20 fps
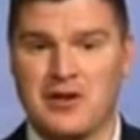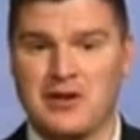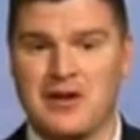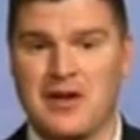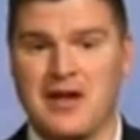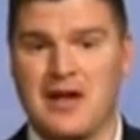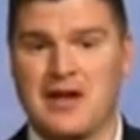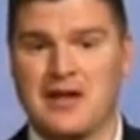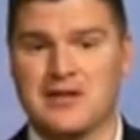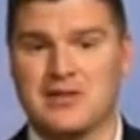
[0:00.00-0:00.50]

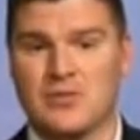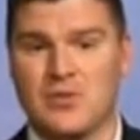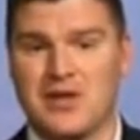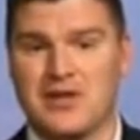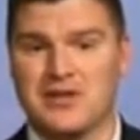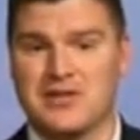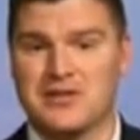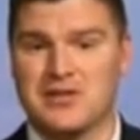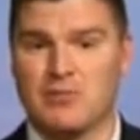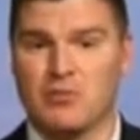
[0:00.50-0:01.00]
as well
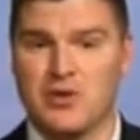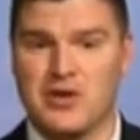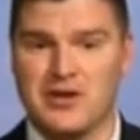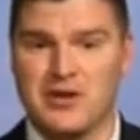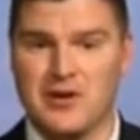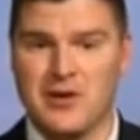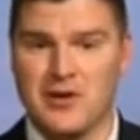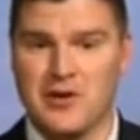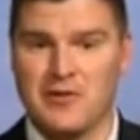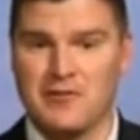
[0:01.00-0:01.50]
as the breeding
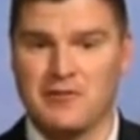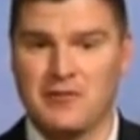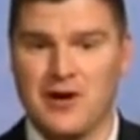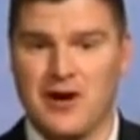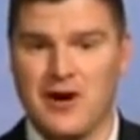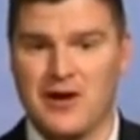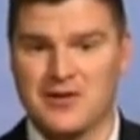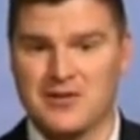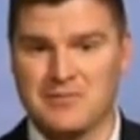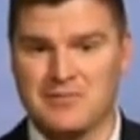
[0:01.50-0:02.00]
herd for
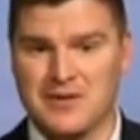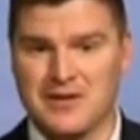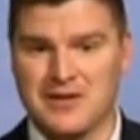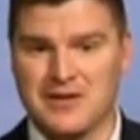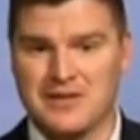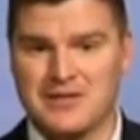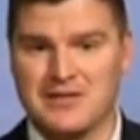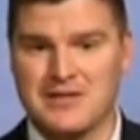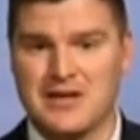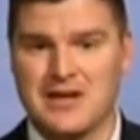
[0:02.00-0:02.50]
hogs and
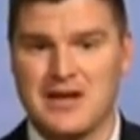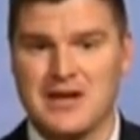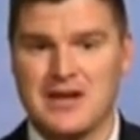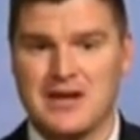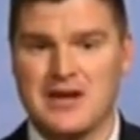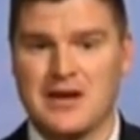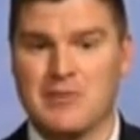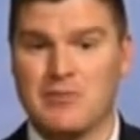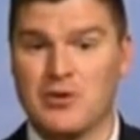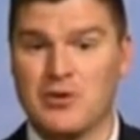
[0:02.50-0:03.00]
pigs.
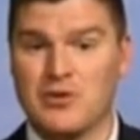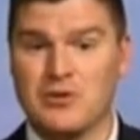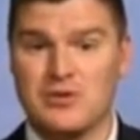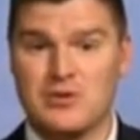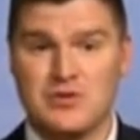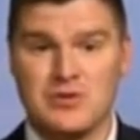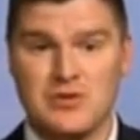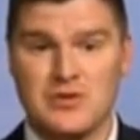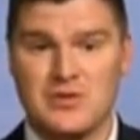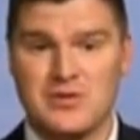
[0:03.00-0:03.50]

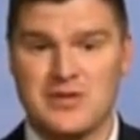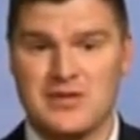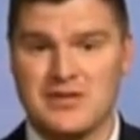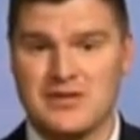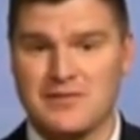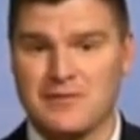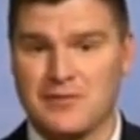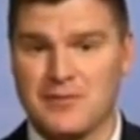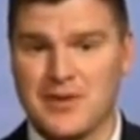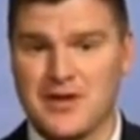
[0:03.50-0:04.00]
Producers use this
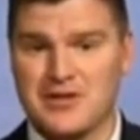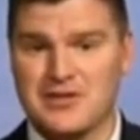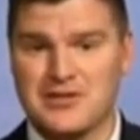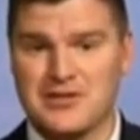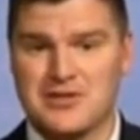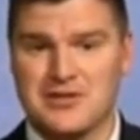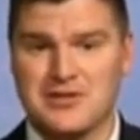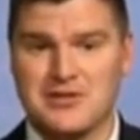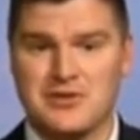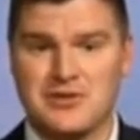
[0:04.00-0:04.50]

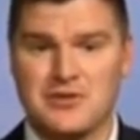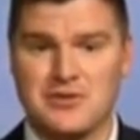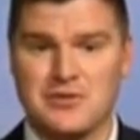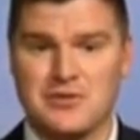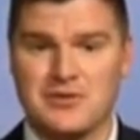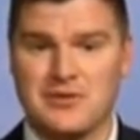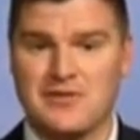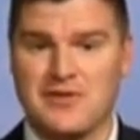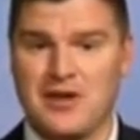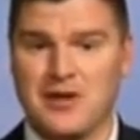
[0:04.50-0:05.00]
information to develop